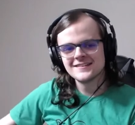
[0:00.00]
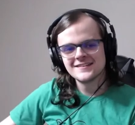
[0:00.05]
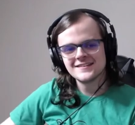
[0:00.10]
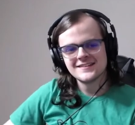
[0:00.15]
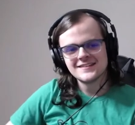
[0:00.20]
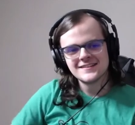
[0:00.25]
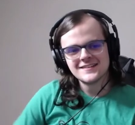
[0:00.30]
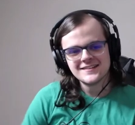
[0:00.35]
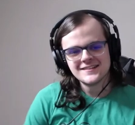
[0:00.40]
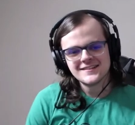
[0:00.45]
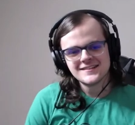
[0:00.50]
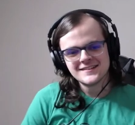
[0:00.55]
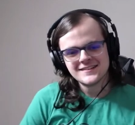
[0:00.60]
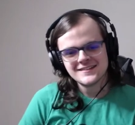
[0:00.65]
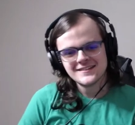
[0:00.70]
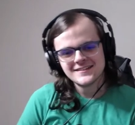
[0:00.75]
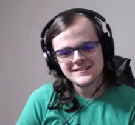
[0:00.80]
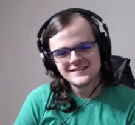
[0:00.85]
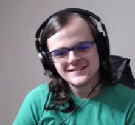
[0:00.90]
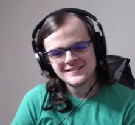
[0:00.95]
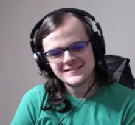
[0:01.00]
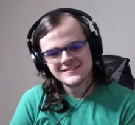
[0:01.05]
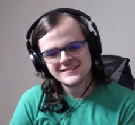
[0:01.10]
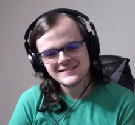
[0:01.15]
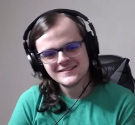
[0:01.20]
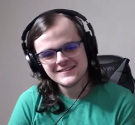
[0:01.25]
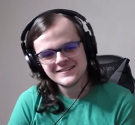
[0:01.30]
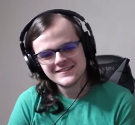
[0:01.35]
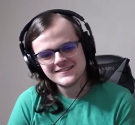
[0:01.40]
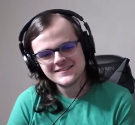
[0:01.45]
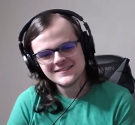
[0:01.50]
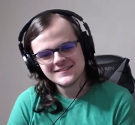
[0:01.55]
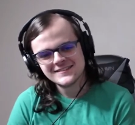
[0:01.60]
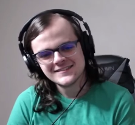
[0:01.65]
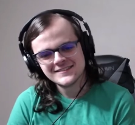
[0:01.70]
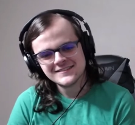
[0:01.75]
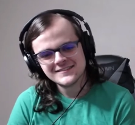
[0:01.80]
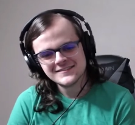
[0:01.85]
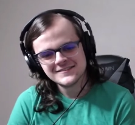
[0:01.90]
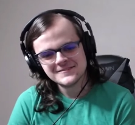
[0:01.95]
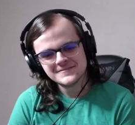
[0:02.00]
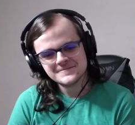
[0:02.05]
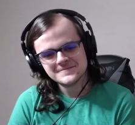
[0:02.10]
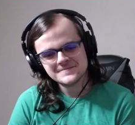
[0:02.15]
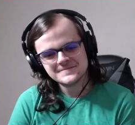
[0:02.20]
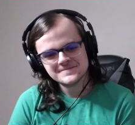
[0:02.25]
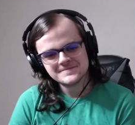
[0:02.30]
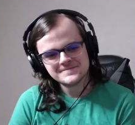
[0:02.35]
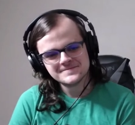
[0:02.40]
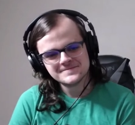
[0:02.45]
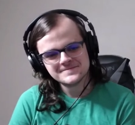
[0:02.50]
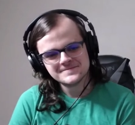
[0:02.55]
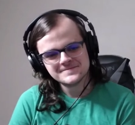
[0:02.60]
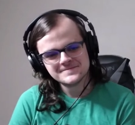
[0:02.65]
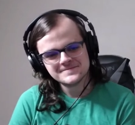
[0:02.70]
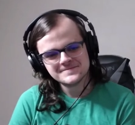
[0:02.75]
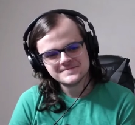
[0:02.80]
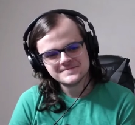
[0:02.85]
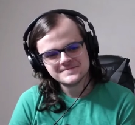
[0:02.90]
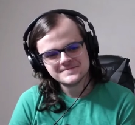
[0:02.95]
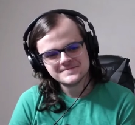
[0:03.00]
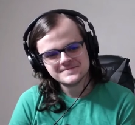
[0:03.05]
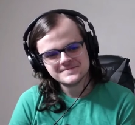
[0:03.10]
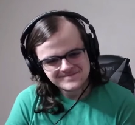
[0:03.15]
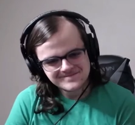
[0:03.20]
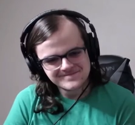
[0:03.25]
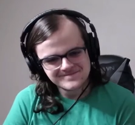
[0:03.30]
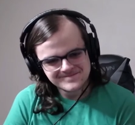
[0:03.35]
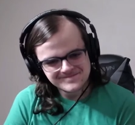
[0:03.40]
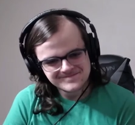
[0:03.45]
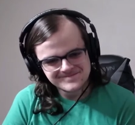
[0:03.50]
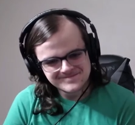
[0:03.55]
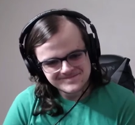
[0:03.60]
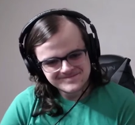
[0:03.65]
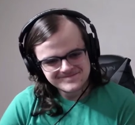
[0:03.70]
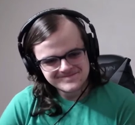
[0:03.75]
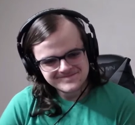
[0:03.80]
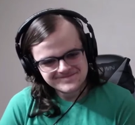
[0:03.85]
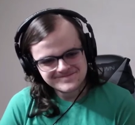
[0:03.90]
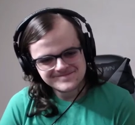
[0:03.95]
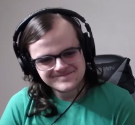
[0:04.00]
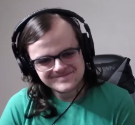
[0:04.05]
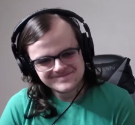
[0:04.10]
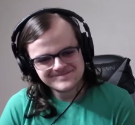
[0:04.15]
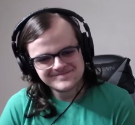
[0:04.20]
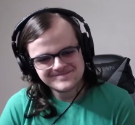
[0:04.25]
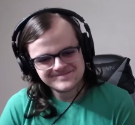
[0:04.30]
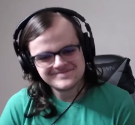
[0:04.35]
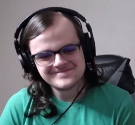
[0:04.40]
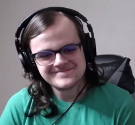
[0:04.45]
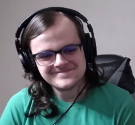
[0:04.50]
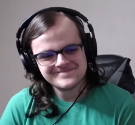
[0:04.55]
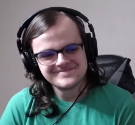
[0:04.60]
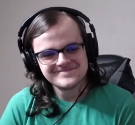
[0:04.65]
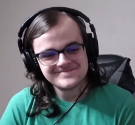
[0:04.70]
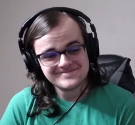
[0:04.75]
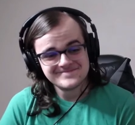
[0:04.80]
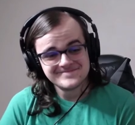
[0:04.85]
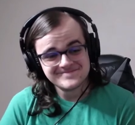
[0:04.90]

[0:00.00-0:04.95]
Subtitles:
[no speech]